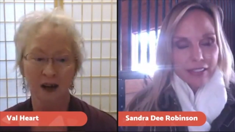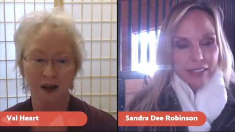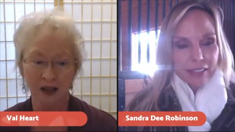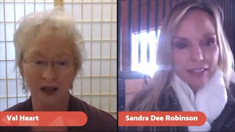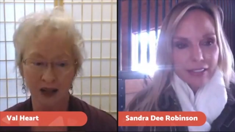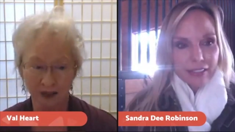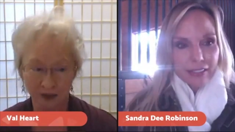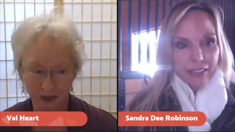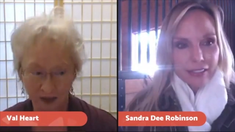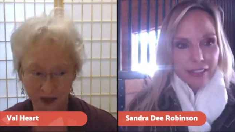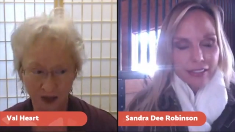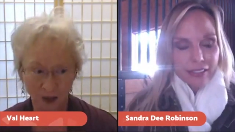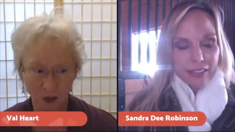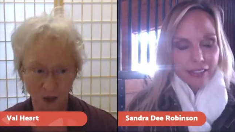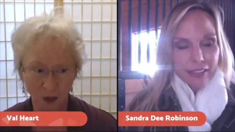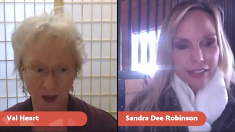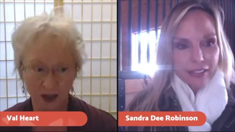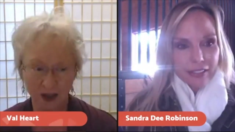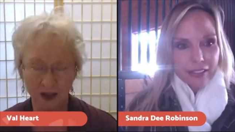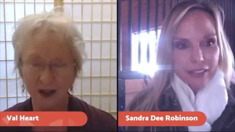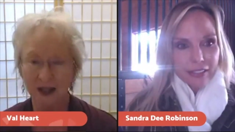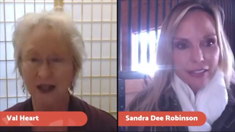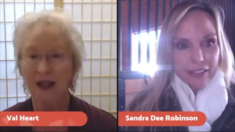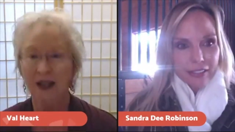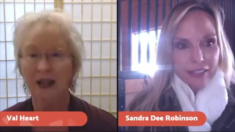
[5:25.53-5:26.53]
Speaker 1: gifted
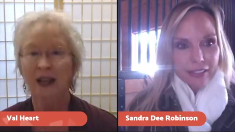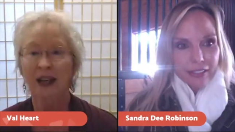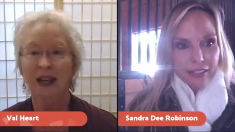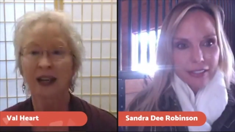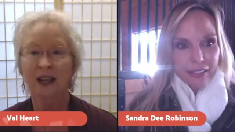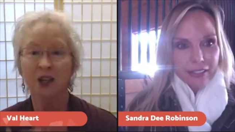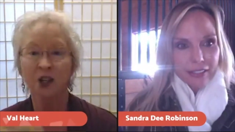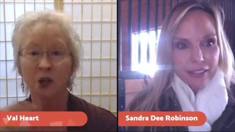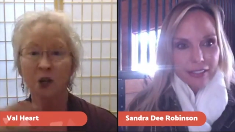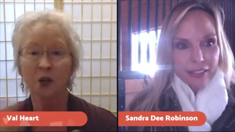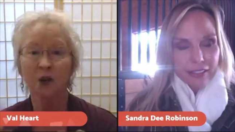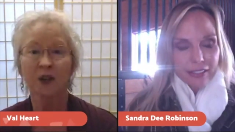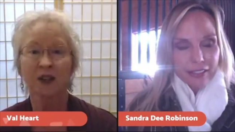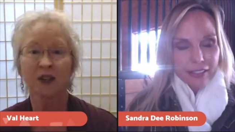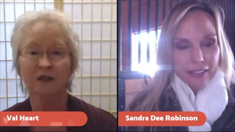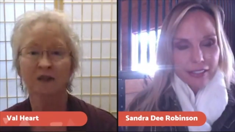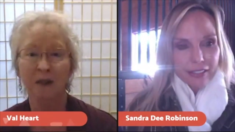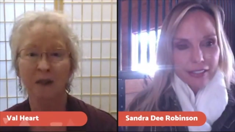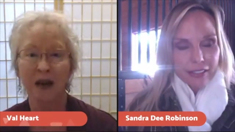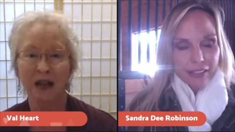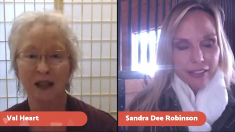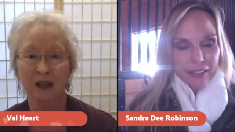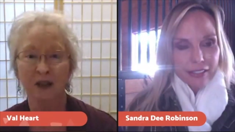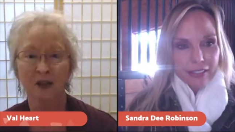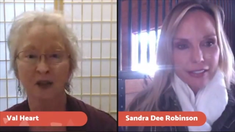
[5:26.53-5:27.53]
with intuitive
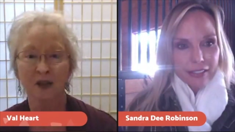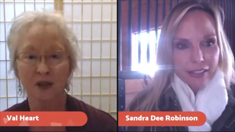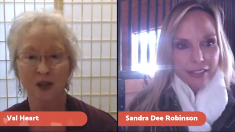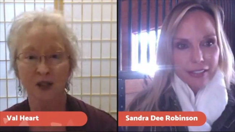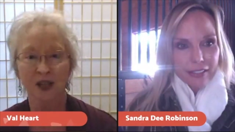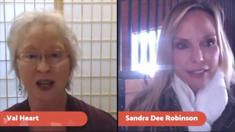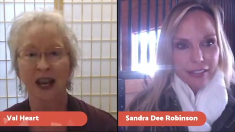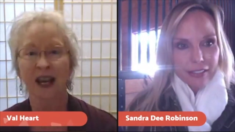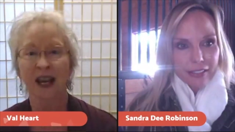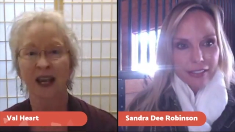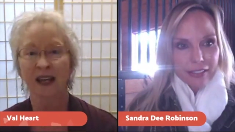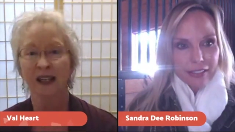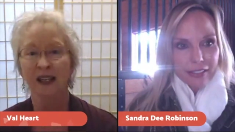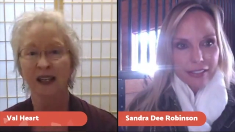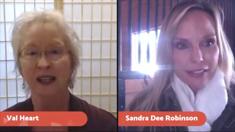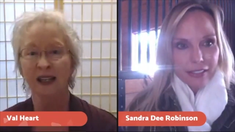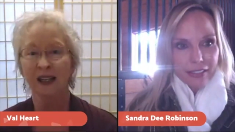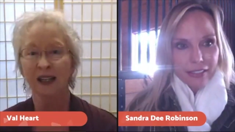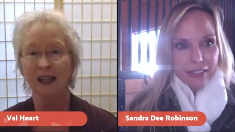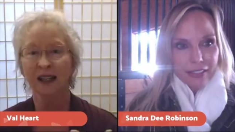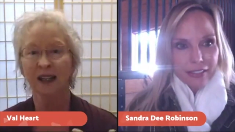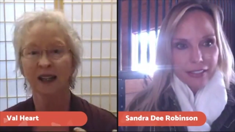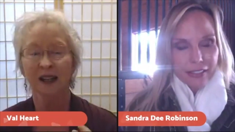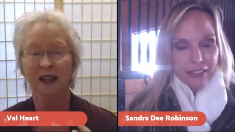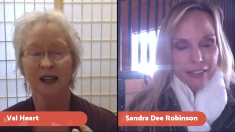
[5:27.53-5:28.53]
medical
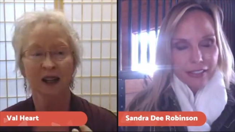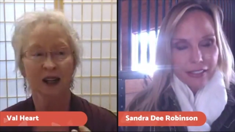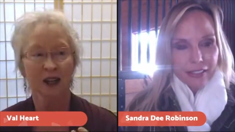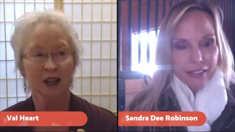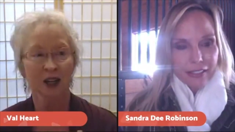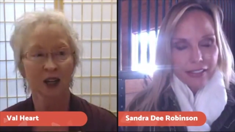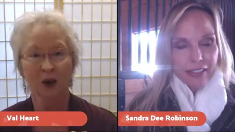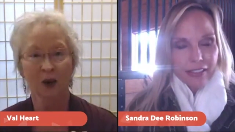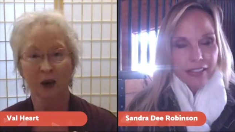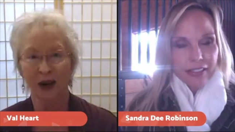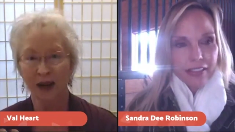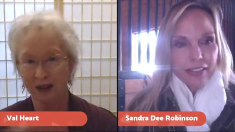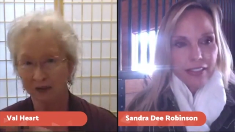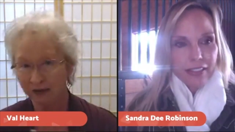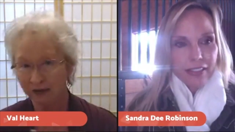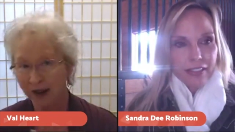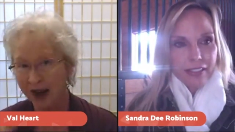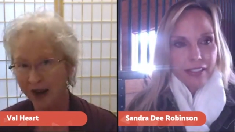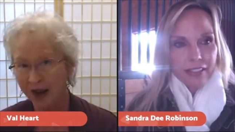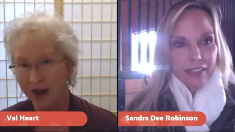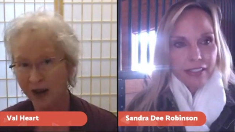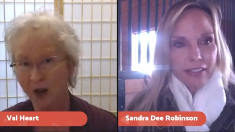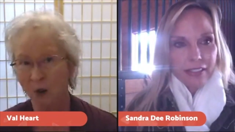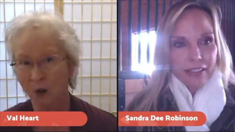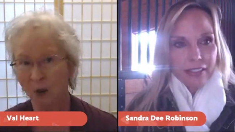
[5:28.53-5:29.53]
scanning. You know, I
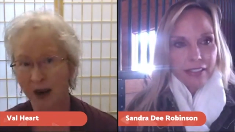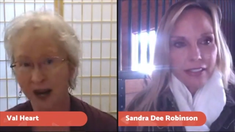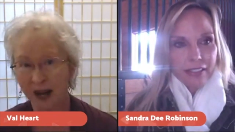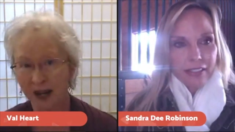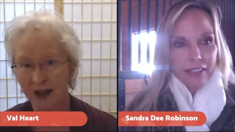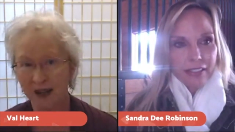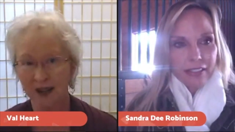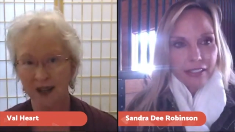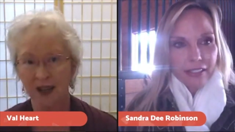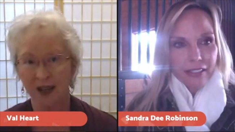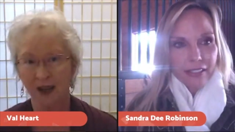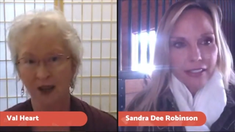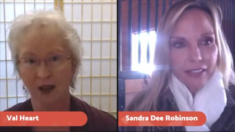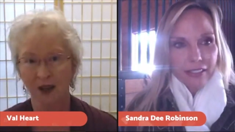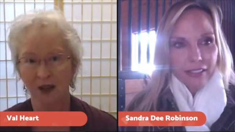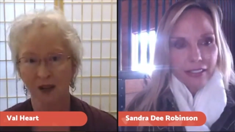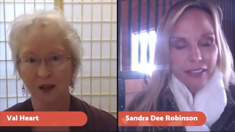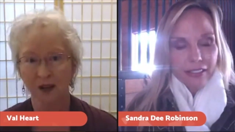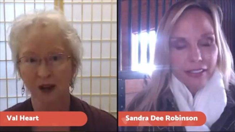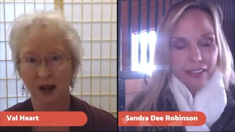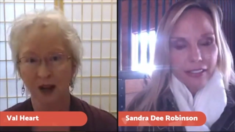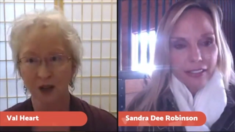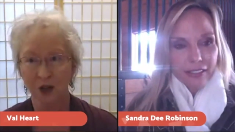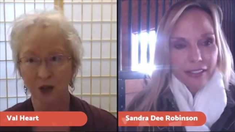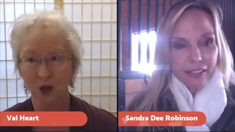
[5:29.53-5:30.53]
evaluate their
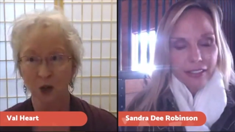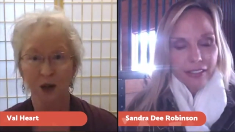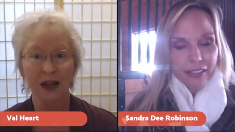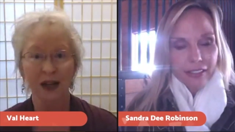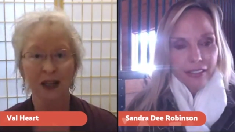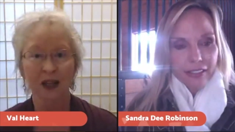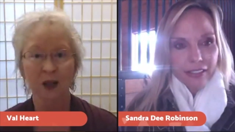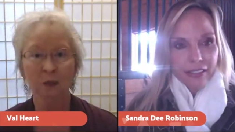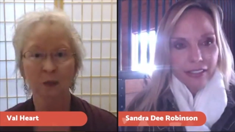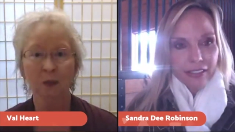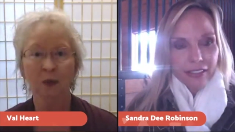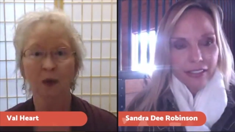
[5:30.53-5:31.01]
training